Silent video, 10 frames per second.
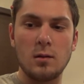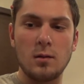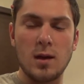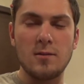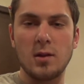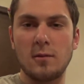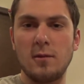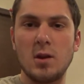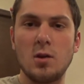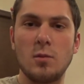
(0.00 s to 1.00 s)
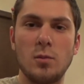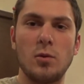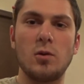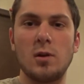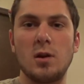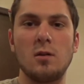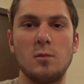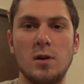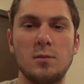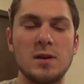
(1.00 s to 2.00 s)
I have another video I'm going to put on here,
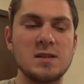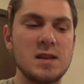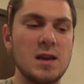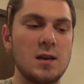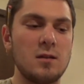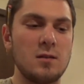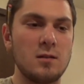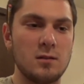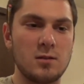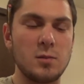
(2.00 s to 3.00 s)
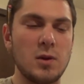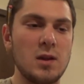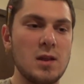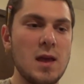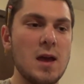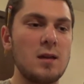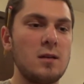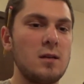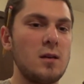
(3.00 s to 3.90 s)
me and my stand, explaining that.